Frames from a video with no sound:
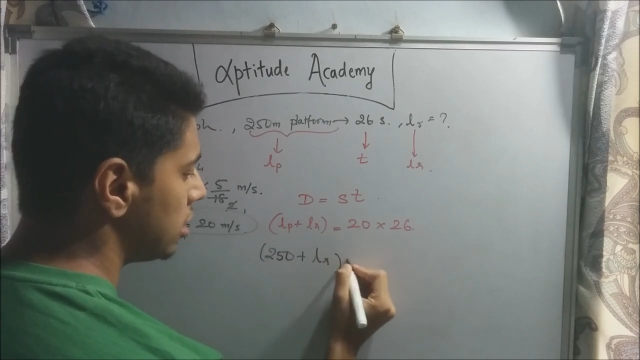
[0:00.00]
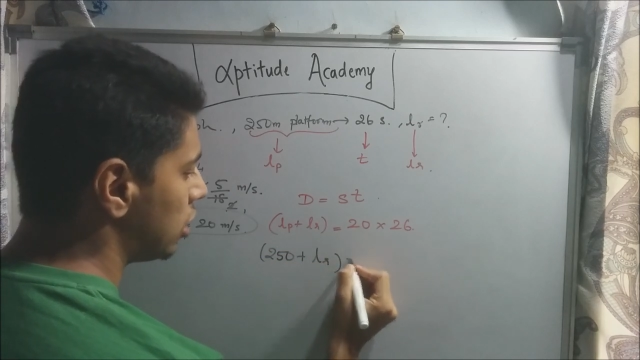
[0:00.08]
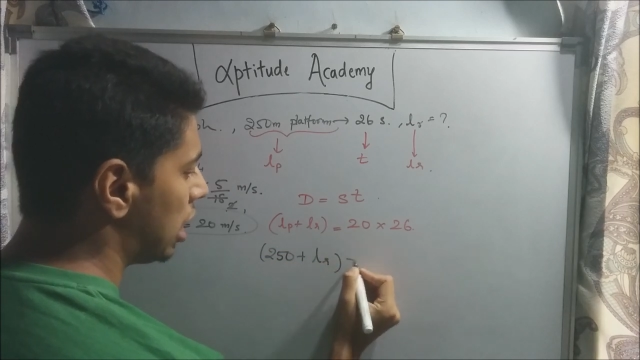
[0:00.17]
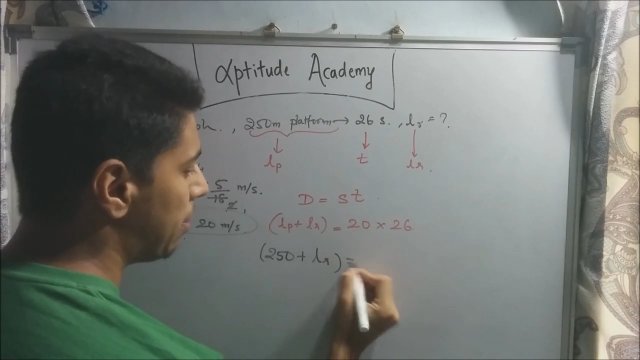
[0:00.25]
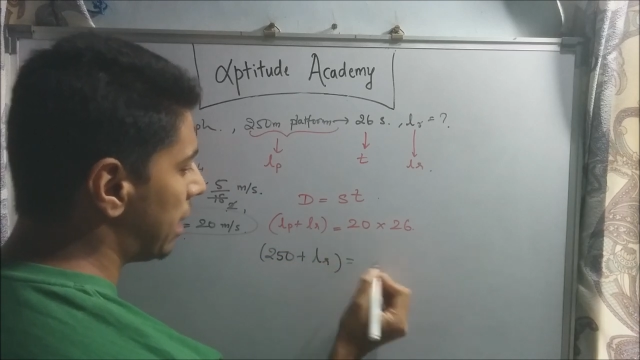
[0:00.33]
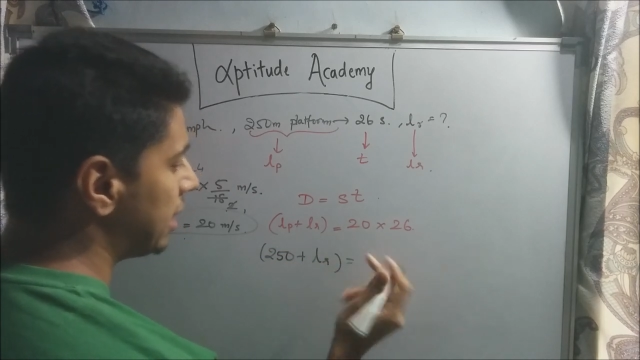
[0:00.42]

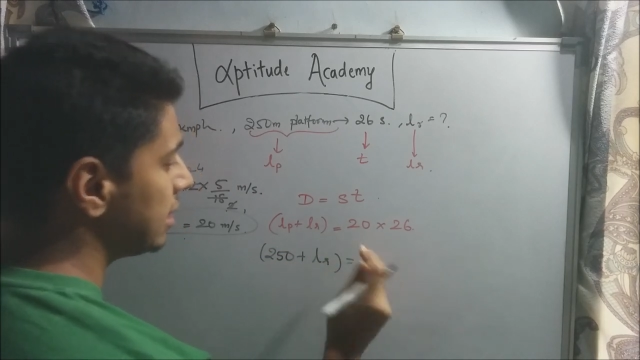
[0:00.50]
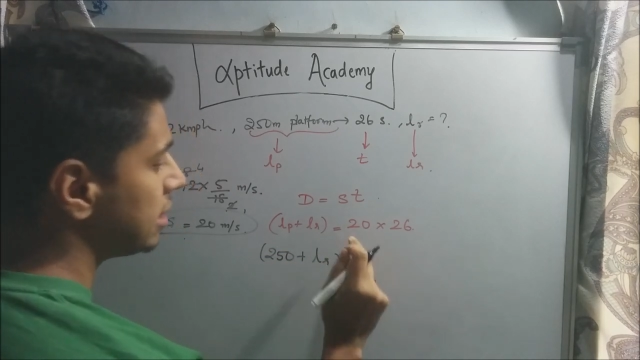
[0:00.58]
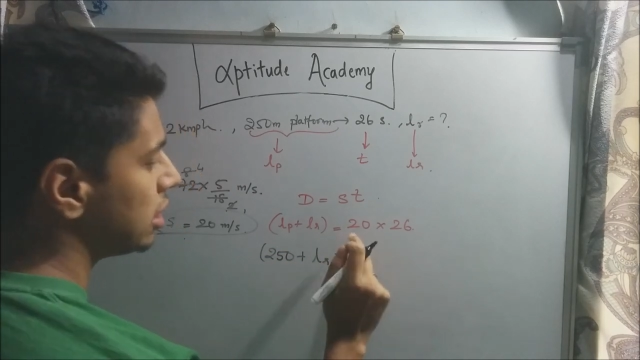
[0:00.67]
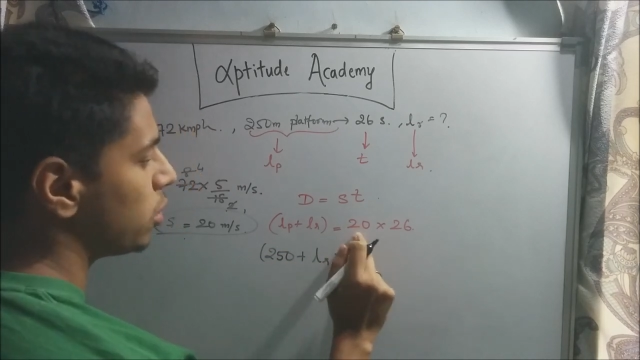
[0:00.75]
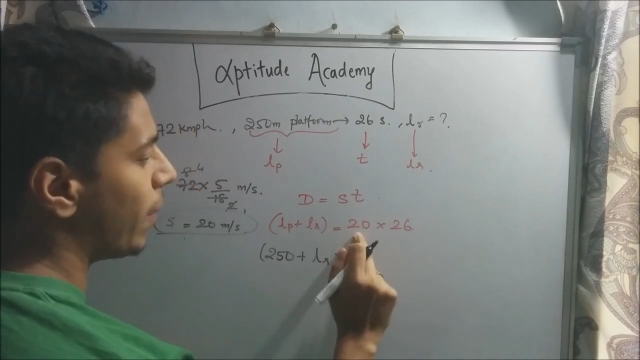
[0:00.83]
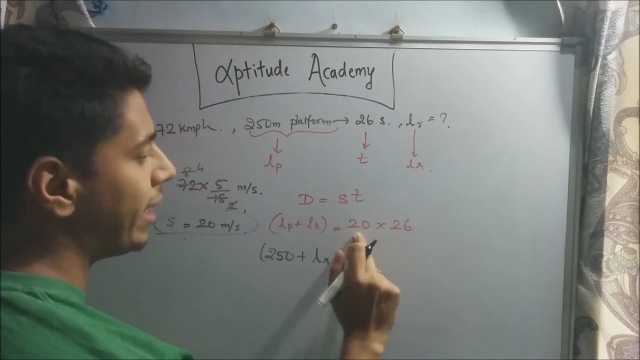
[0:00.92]
So keep it like
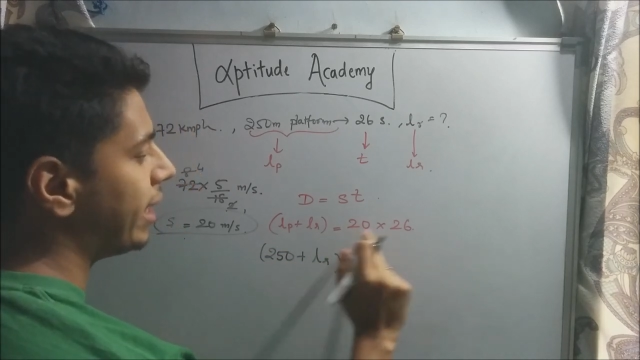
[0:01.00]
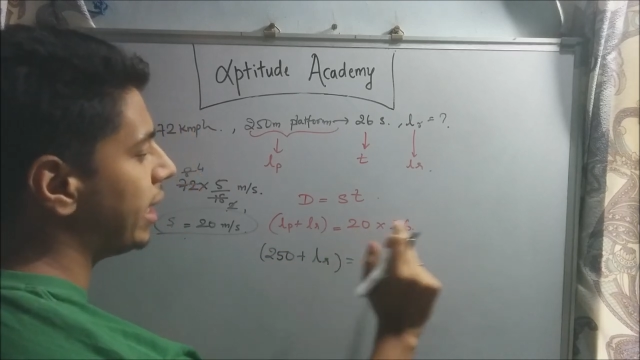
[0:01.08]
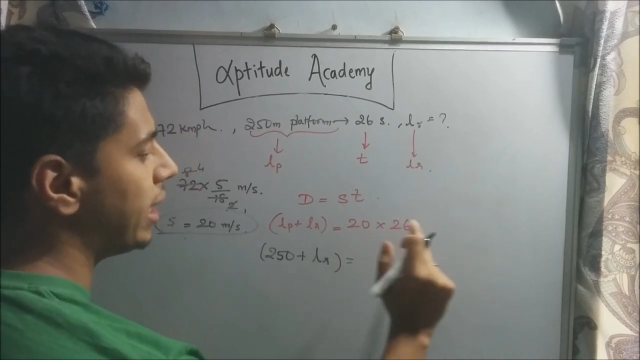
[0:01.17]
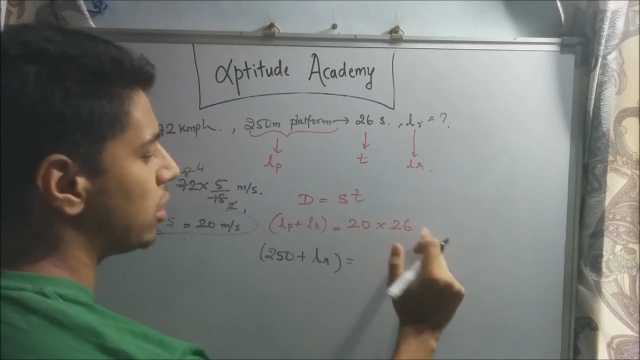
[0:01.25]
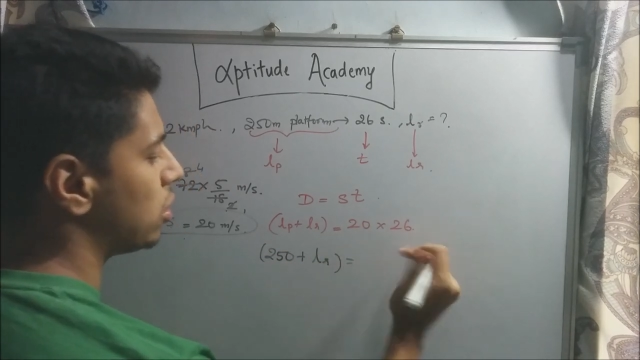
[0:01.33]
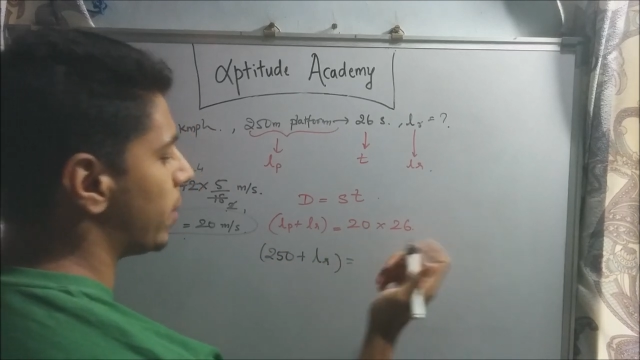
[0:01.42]
this.
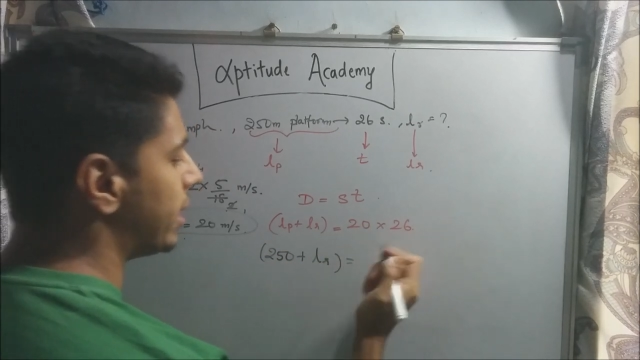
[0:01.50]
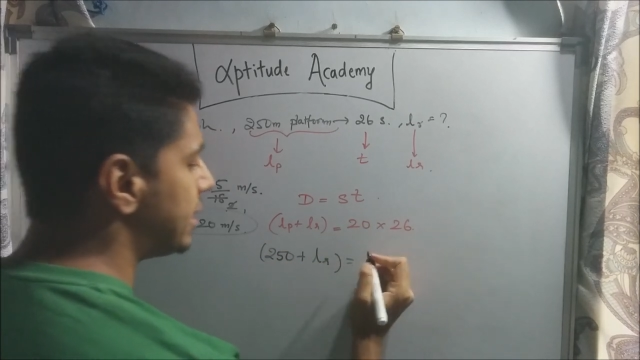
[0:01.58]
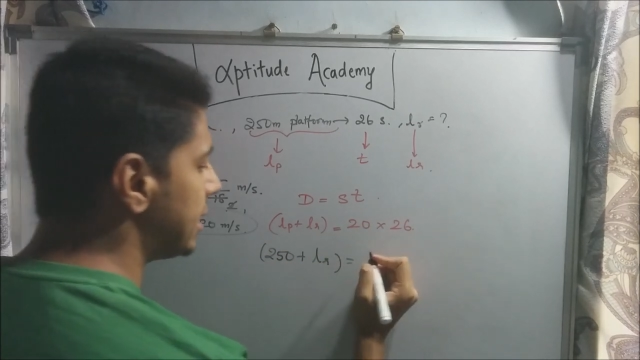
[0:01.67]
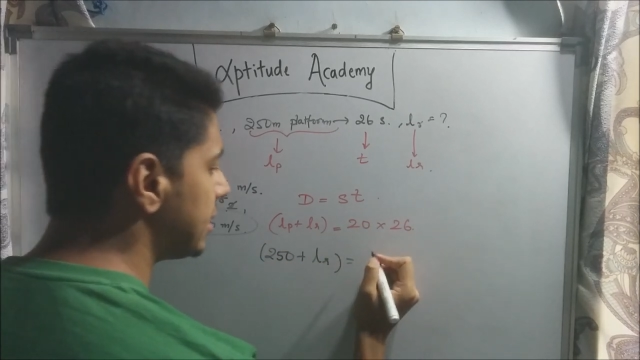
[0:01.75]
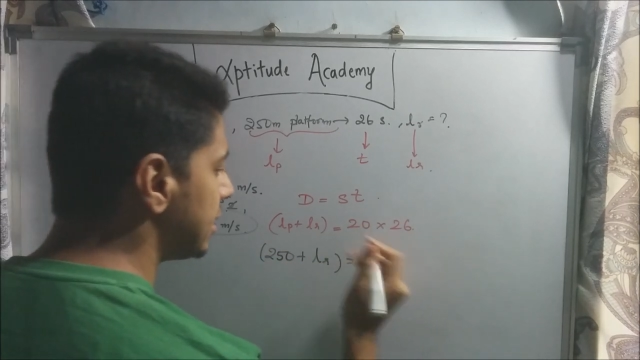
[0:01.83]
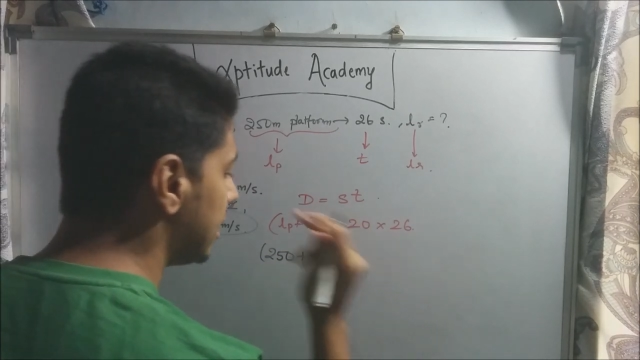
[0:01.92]
20 into
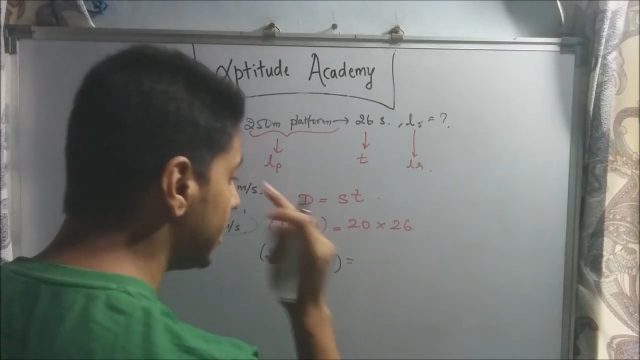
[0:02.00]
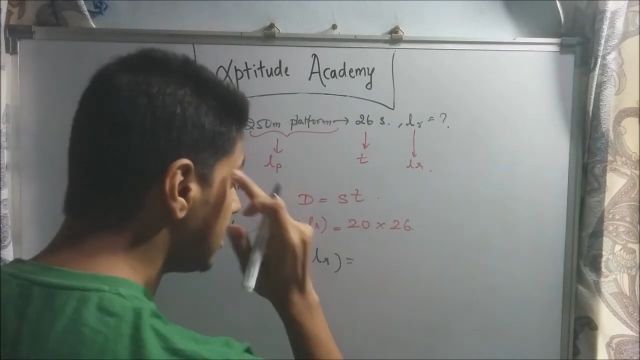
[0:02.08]
26